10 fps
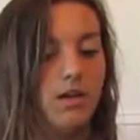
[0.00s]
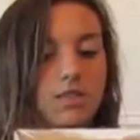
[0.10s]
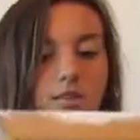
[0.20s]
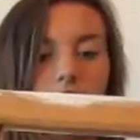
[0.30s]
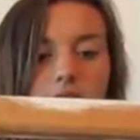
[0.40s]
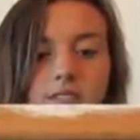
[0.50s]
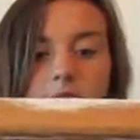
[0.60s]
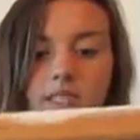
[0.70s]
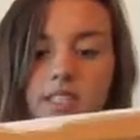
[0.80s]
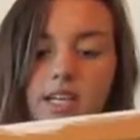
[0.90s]
So after you
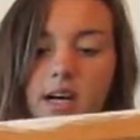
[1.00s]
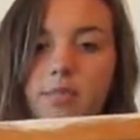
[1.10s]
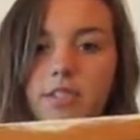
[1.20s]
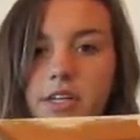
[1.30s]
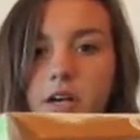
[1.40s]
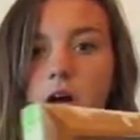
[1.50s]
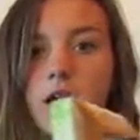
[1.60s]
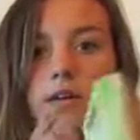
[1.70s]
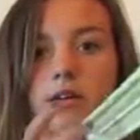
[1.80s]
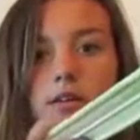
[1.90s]
put the top string
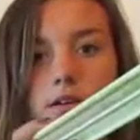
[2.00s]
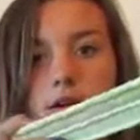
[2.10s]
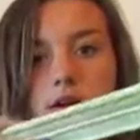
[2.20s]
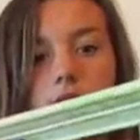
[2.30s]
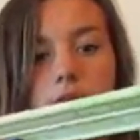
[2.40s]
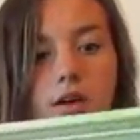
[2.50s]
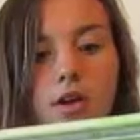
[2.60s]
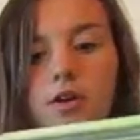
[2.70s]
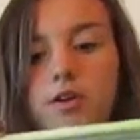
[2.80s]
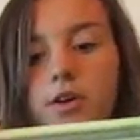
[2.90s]
on,
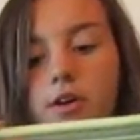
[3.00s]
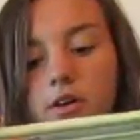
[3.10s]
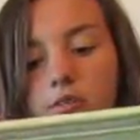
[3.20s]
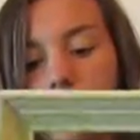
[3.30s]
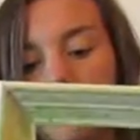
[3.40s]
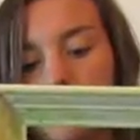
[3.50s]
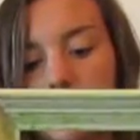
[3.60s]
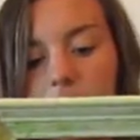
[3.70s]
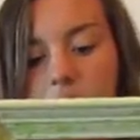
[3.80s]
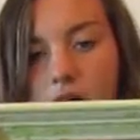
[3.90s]
you're going to want to
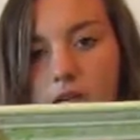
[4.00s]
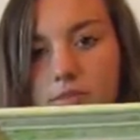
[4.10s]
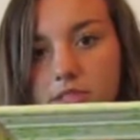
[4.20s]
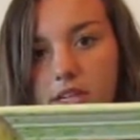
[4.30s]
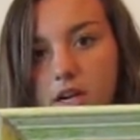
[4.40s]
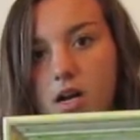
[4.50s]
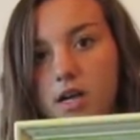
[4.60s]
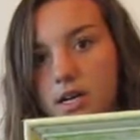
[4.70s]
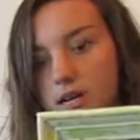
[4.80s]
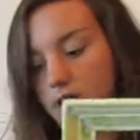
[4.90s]
put the bottom string
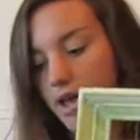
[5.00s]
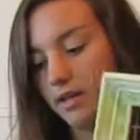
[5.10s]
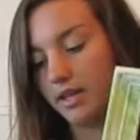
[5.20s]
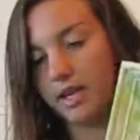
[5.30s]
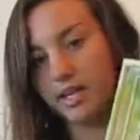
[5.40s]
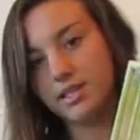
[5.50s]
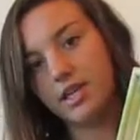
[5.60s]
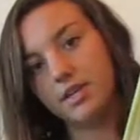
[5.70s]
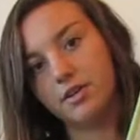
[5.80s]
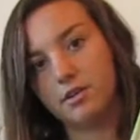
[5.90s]
on, and like I
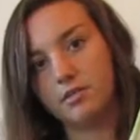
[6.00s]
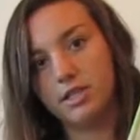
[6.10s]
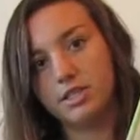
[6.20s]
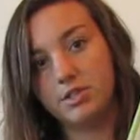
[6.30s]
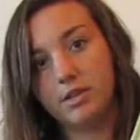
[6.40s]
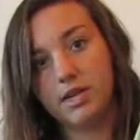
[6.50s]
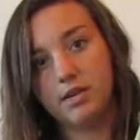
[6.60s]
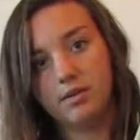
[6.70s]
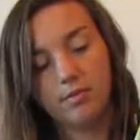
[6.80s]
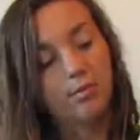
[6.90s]
said, you're going to want to do
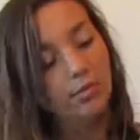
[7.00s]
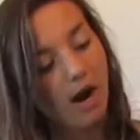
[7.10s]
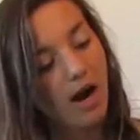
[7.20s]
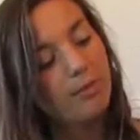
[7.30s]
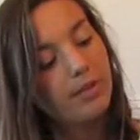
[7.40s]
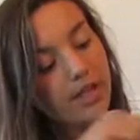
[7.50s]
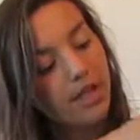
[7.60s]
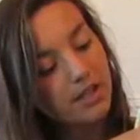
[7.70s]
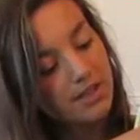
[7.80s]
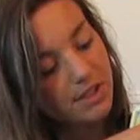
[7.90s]
it probably
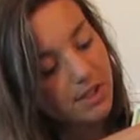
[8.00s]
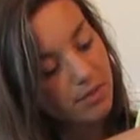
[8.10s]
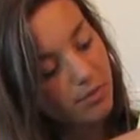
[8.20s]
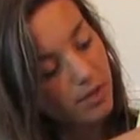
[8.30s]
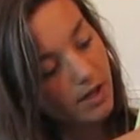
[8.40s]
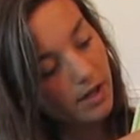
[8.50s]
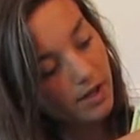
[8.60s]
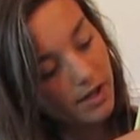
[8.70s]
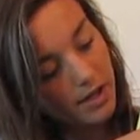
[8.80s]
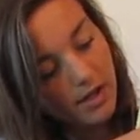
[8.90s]
under
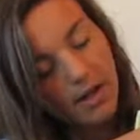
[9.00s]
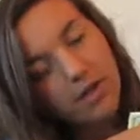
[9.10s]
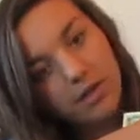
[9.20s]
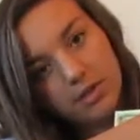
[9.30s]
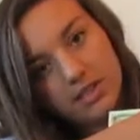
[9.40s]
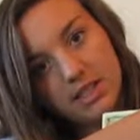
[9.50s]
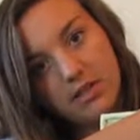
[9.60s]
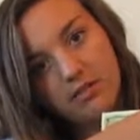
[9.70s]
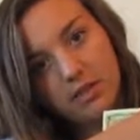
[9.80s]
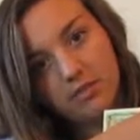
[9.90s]
where you would see
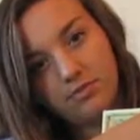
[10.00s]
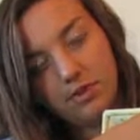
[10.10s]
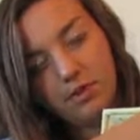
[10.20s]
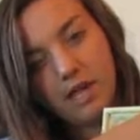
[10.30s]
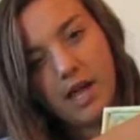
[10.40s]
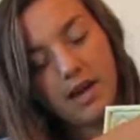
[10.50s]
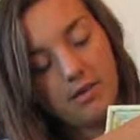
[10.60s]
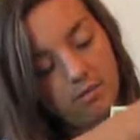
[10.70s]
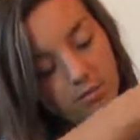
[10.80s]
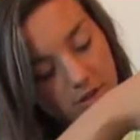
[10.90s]
the first photo lay.
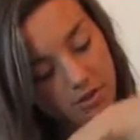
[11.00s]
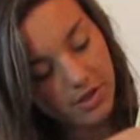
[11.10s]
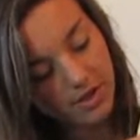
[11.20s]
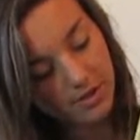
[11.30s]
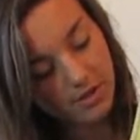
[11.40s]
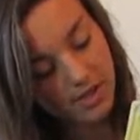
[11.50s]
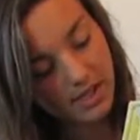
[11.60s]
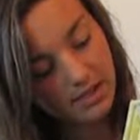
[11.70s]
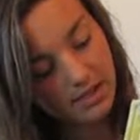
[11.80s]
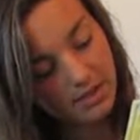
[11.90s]
So you can do
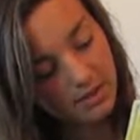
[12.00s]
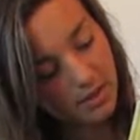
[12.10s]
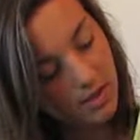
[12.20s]
this.